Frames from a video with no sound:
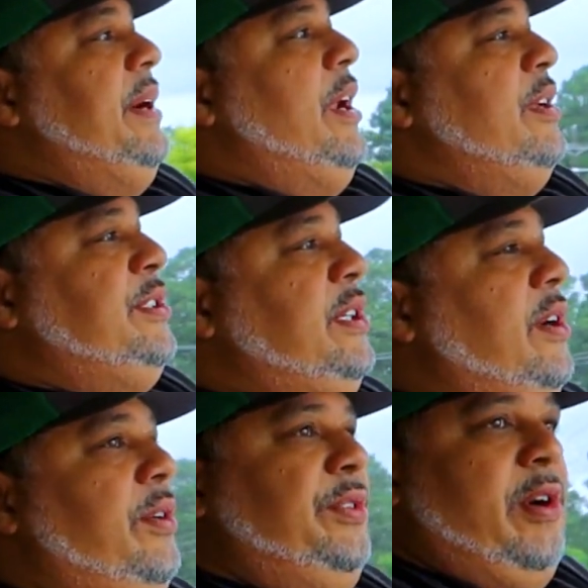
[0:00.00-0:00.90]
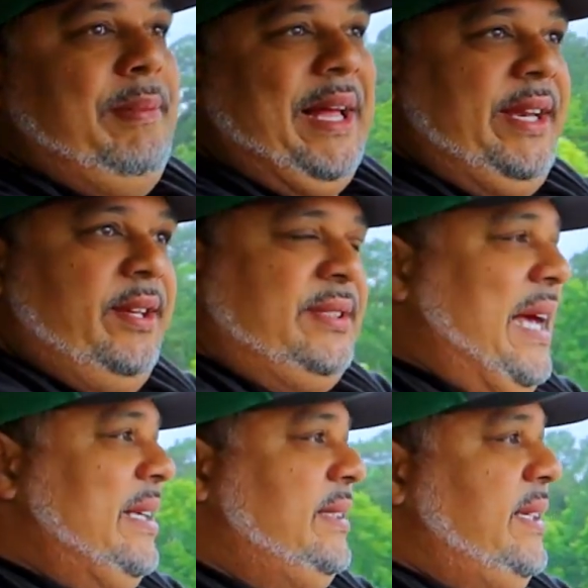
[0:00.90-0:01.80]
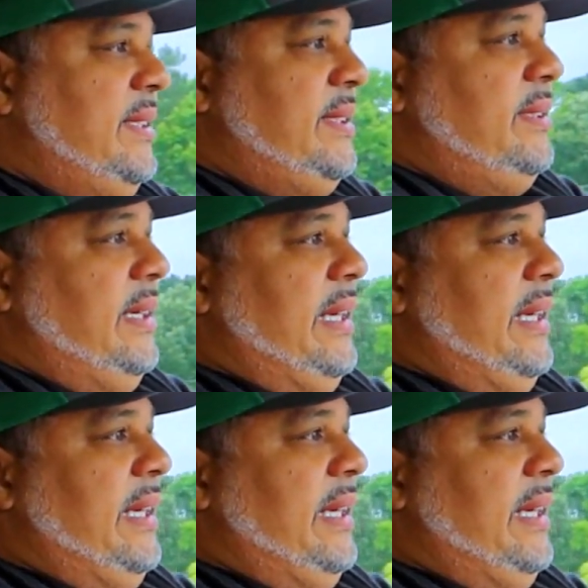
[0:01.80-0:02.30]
But also nobody else has this,